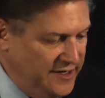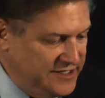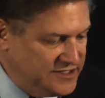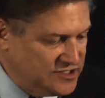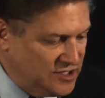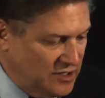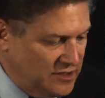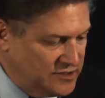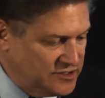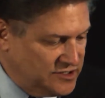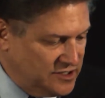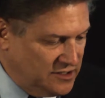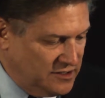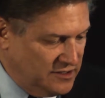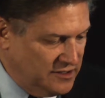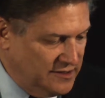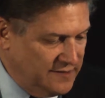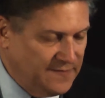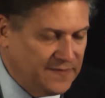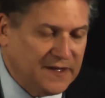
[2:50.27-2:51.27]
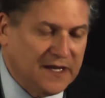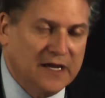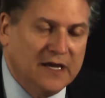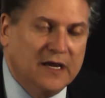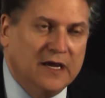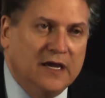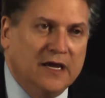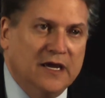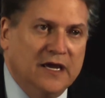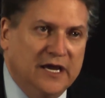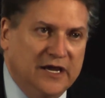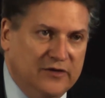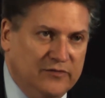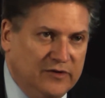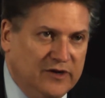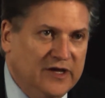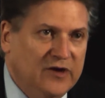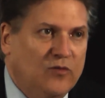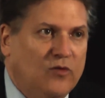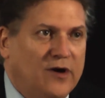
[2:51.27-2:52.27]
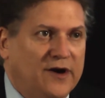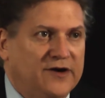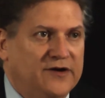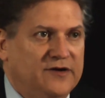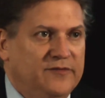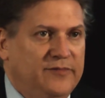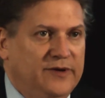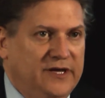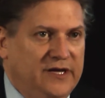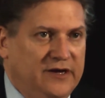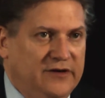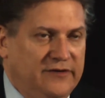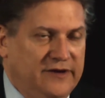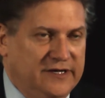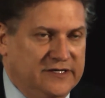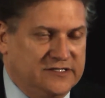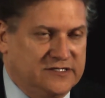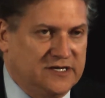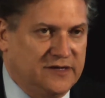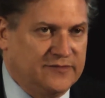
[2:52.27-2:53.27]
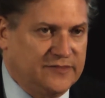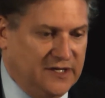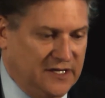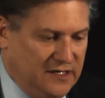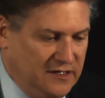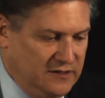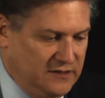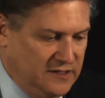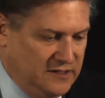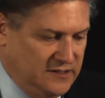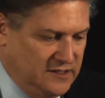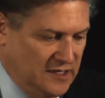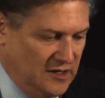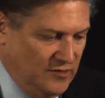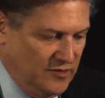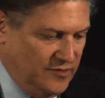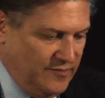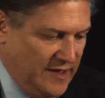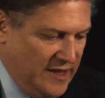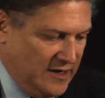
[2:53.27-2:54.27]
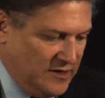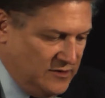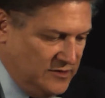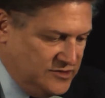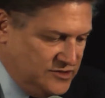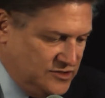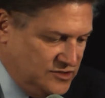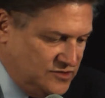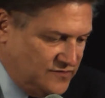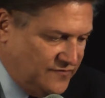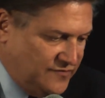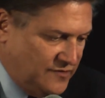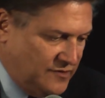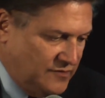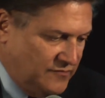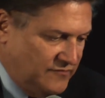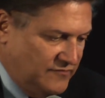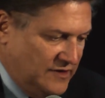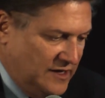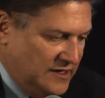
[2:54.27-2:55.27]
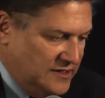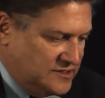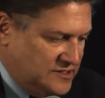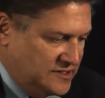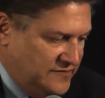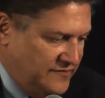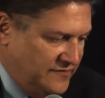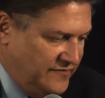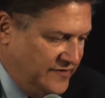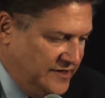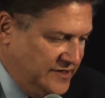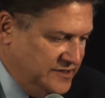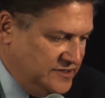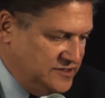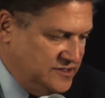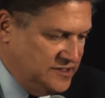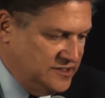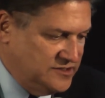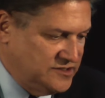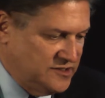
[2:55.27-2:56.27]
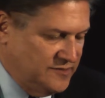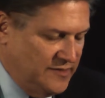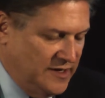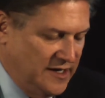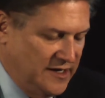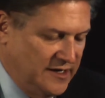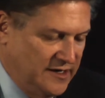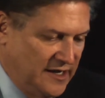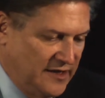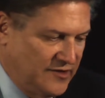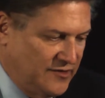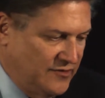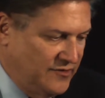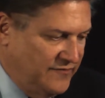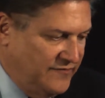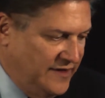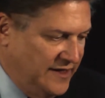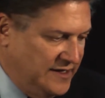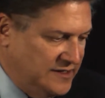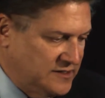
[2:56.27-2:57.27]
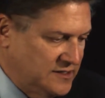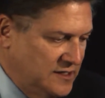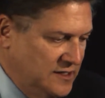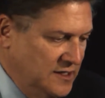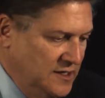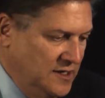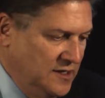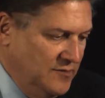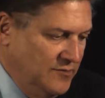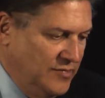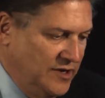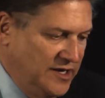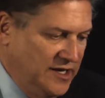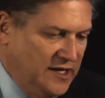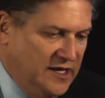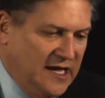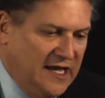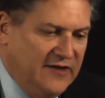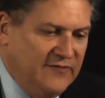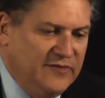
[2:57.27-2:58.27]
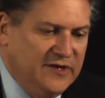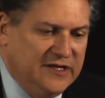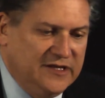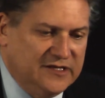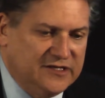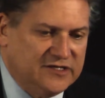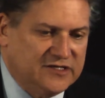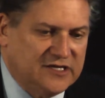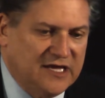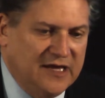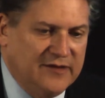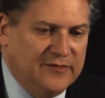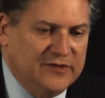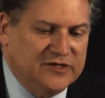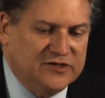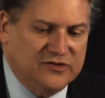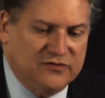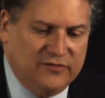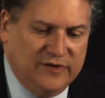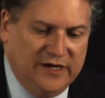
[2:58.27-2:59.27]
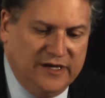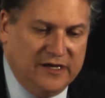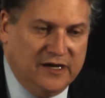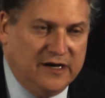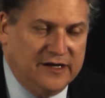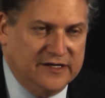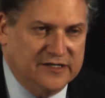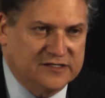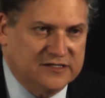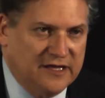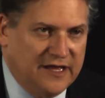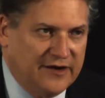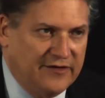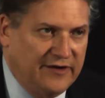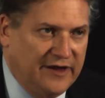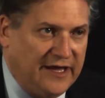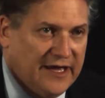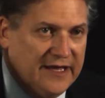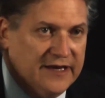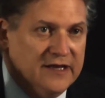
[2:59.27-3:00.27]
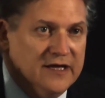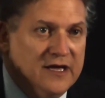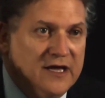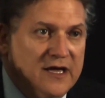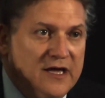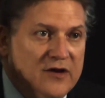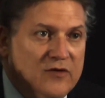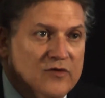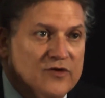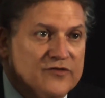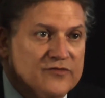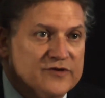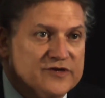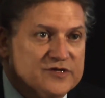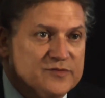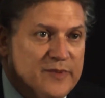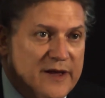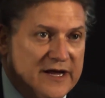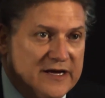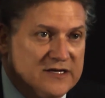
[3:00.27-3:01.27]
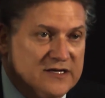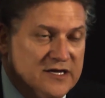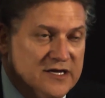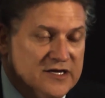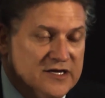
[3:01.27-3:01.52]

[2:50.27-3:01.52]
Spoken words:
It's Our Turn. He really wanted to be here. He had something that dealt with medical issues for a relative of his and another event. But he gave me this statement to read on his letterhead with respect to